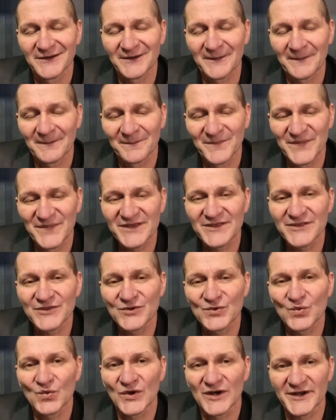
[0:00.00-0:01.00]
Be the
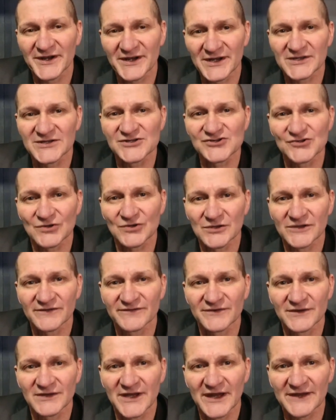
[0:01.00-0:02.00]
one in control of
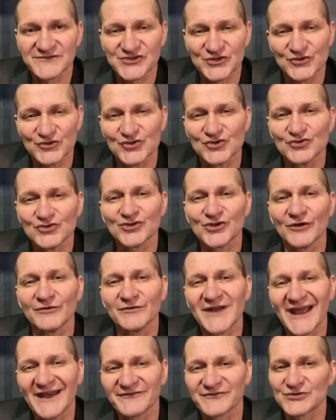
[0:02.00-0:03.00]
your life. So you don't
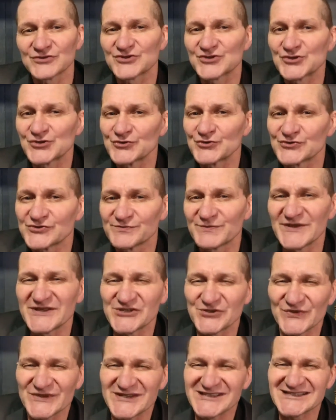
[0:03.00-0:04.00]
have to choose
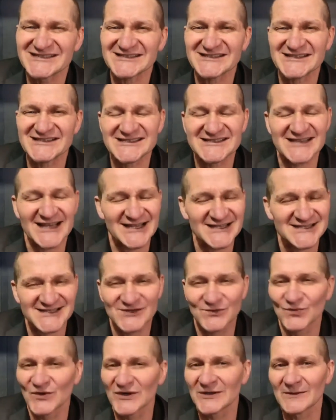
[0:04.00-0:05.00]
between success and
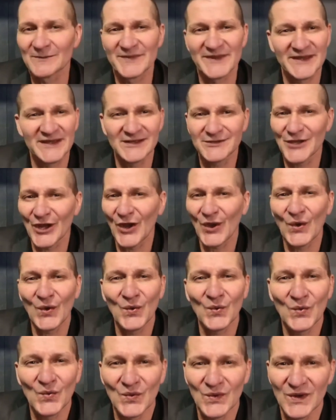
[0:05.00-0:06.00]
well-being.
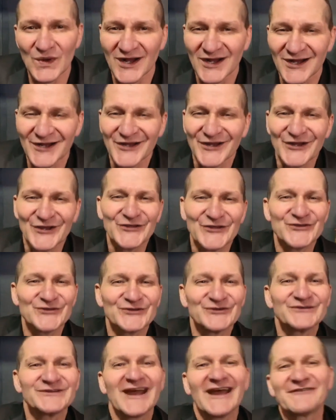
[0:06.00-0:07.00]
No, you
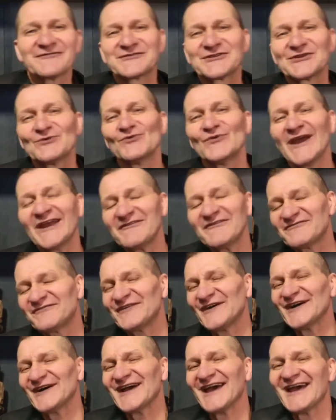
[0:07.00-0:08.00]
don't have to wait for
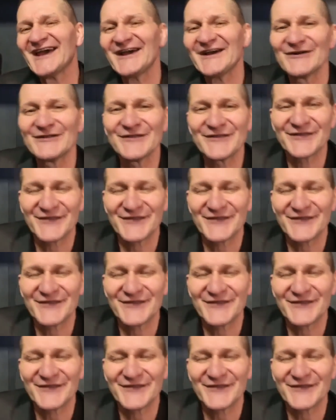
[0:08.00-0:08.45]
health